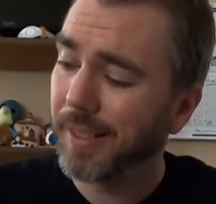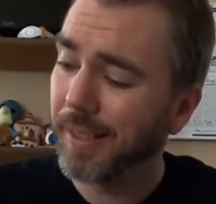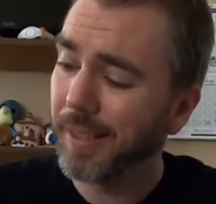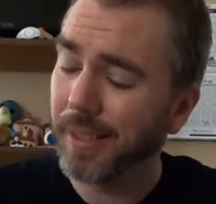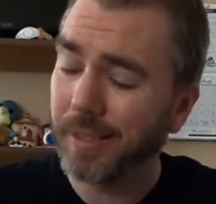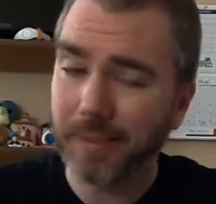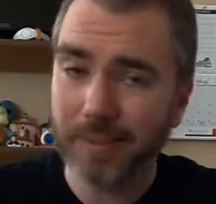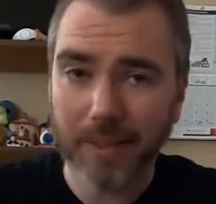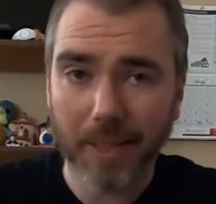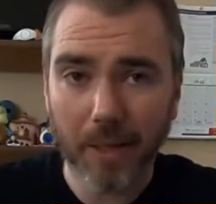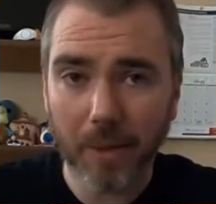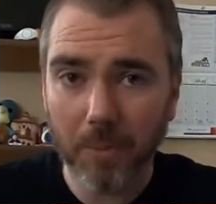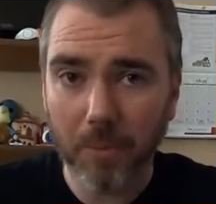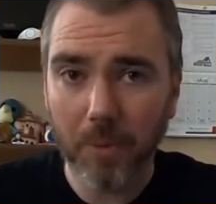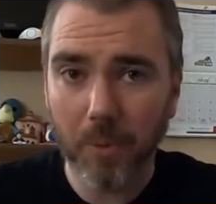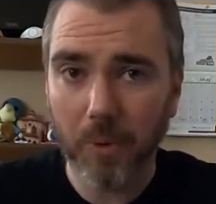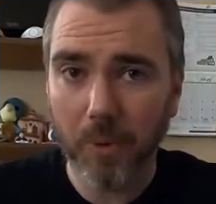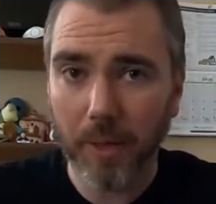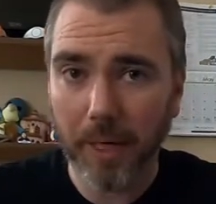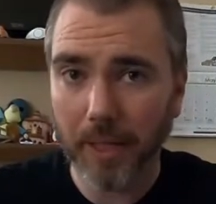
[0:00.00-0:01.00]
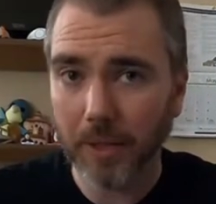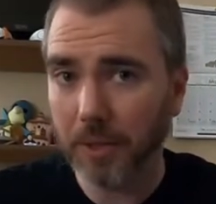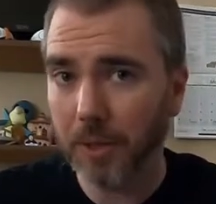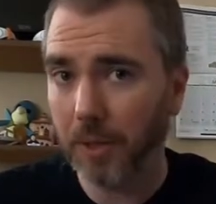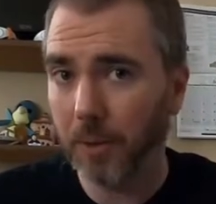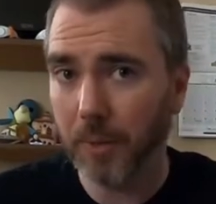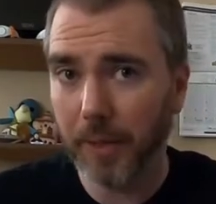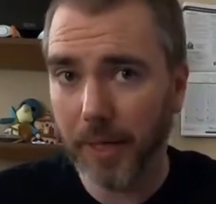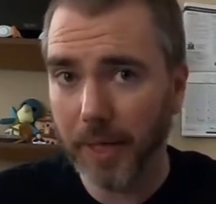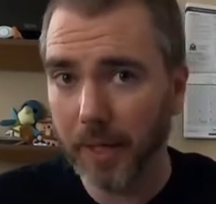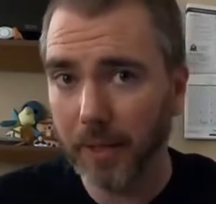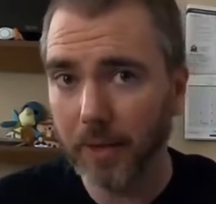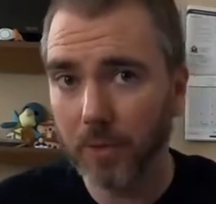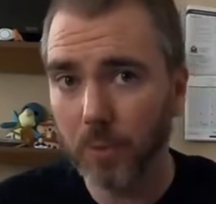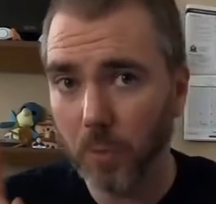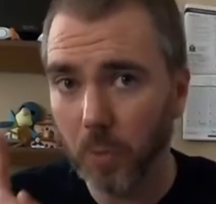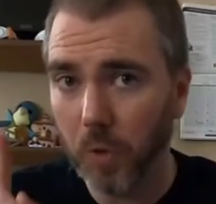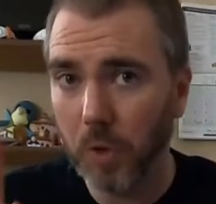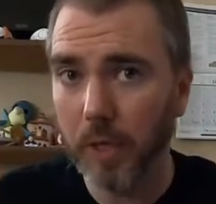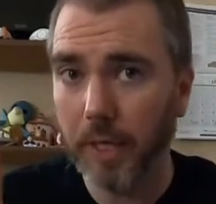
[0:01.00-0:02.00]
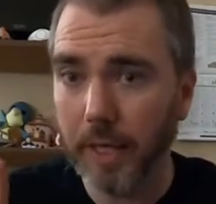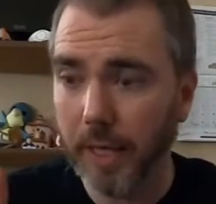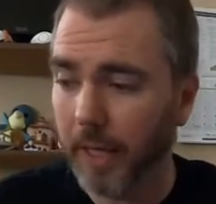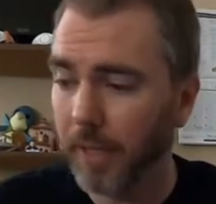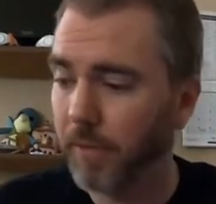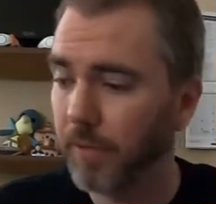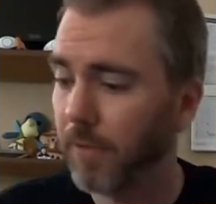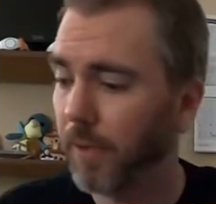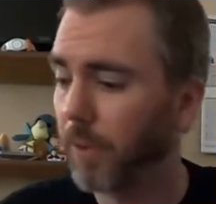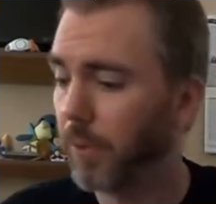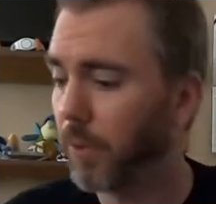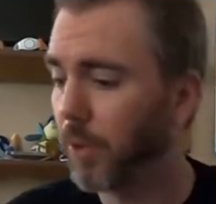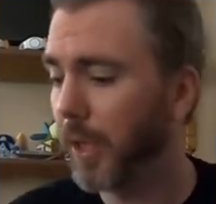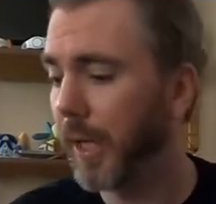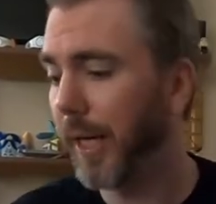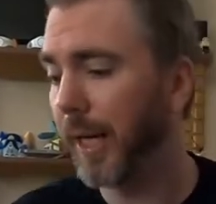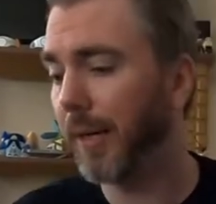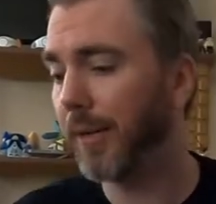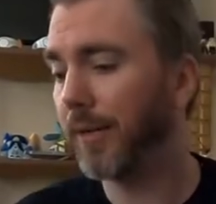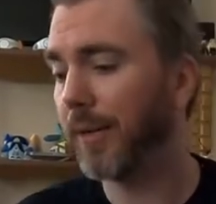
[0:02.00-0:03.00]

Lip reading: the soundboard actually only has 1 headphone jack.